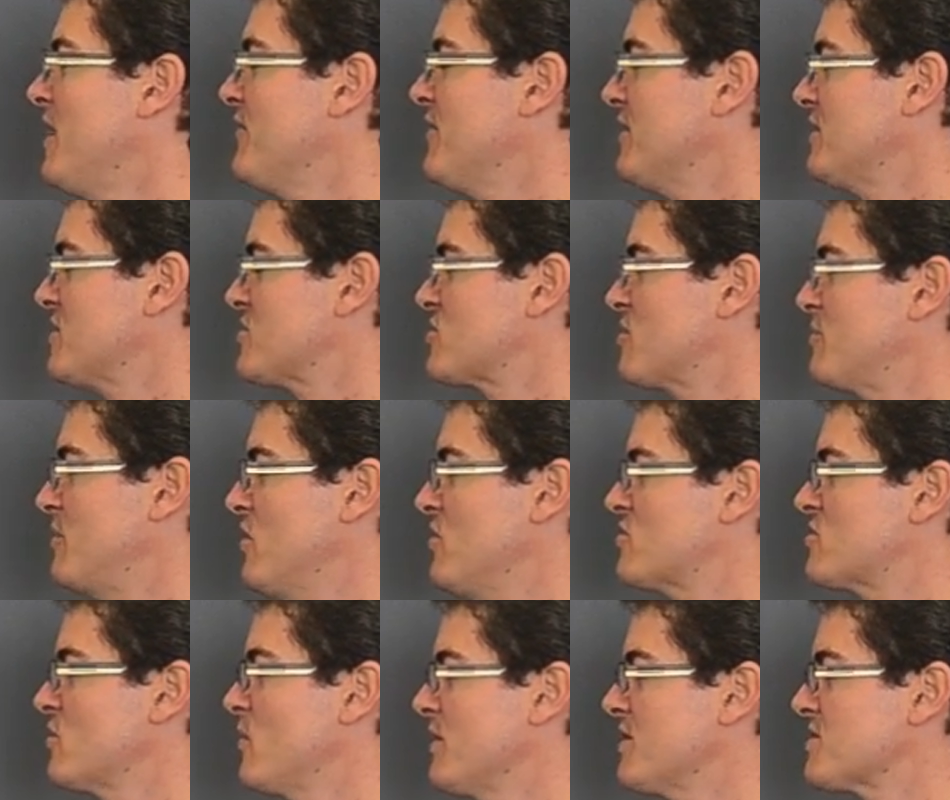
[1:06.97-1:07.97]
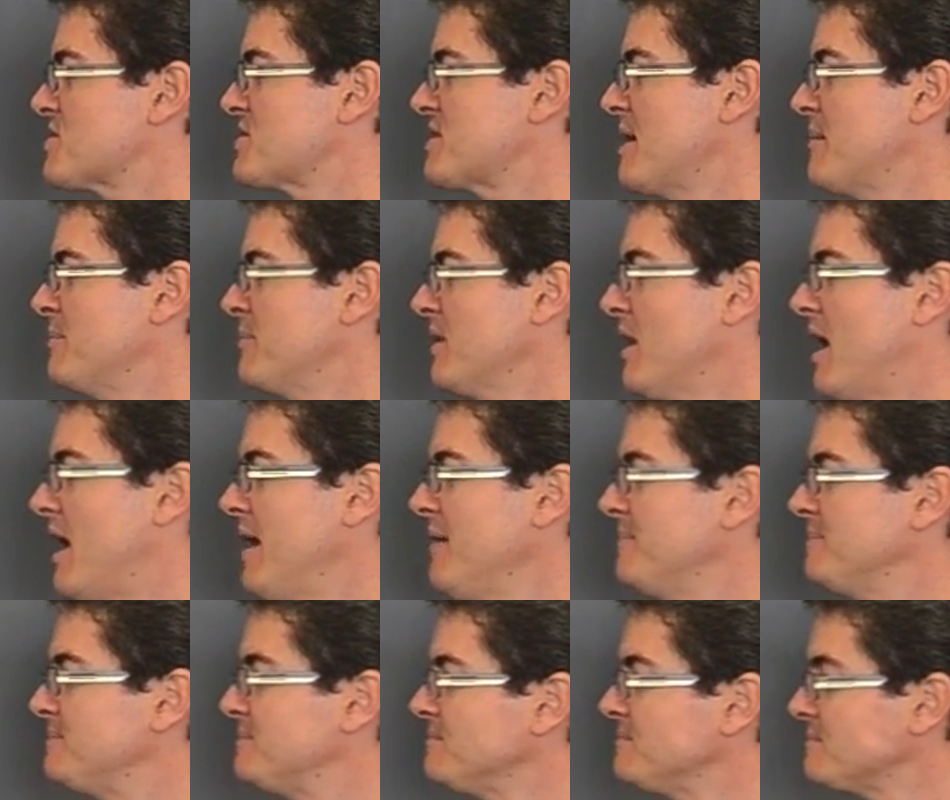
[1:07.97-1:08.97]
of the distribution with a stem
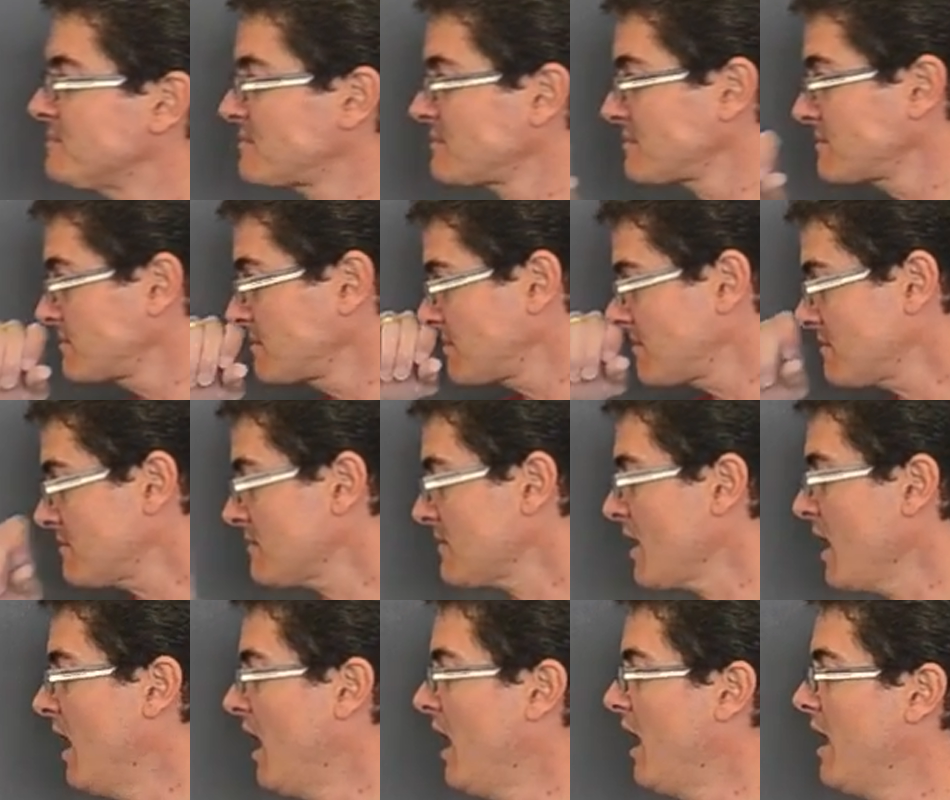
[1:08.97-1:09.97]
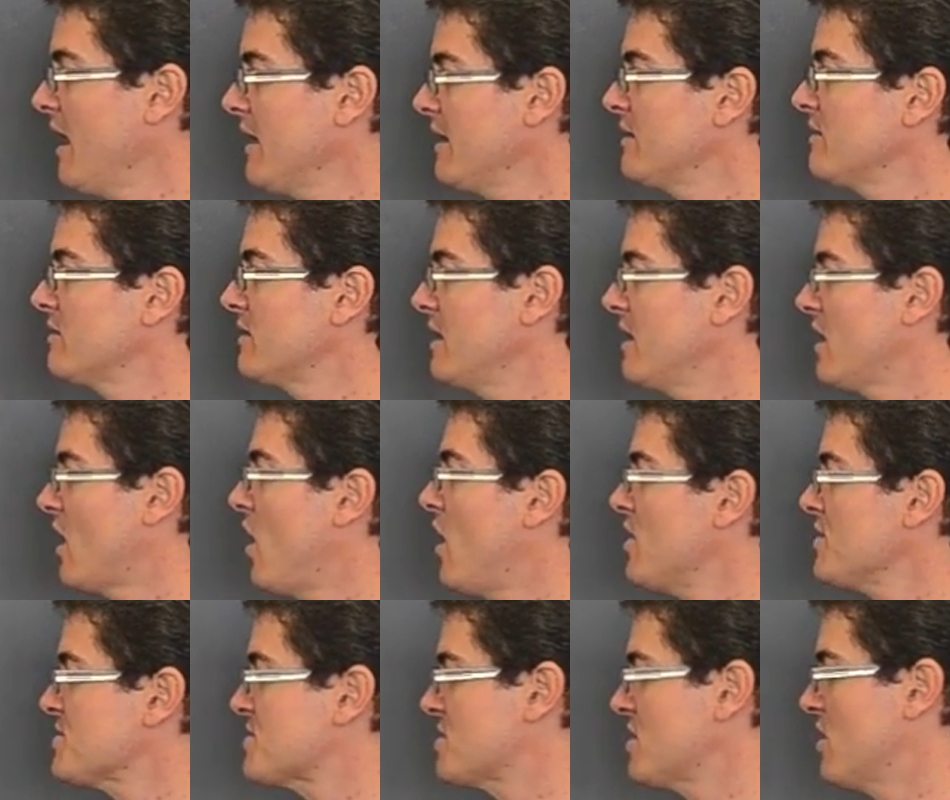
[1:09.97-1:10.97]
plot. Uh, they
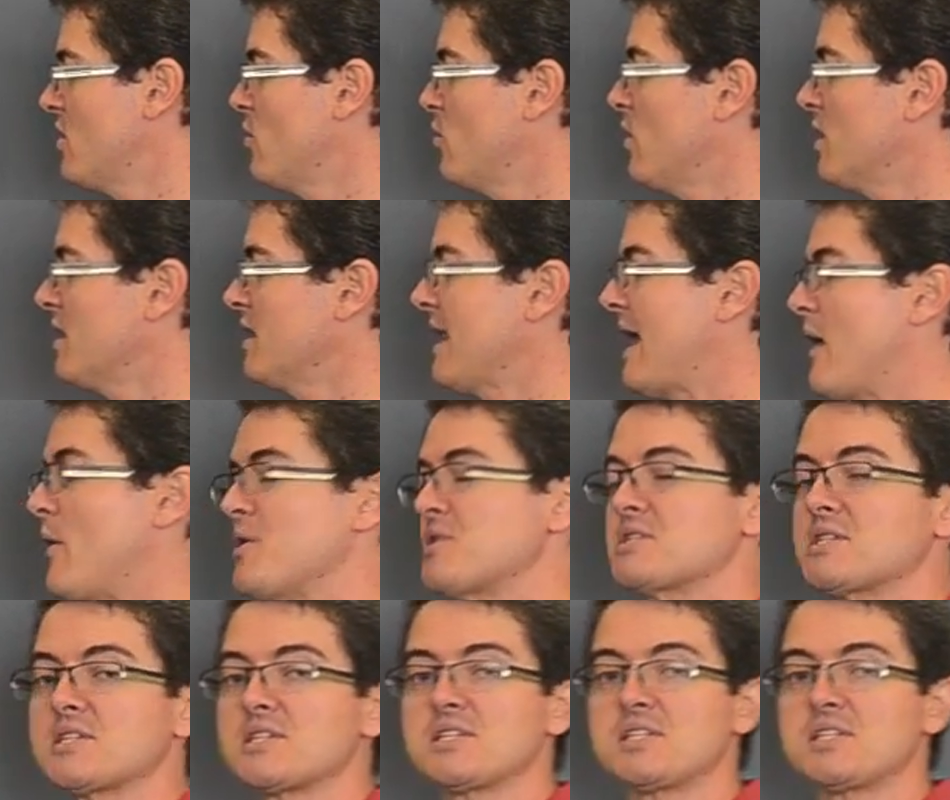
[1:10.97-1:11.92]
also will allow us to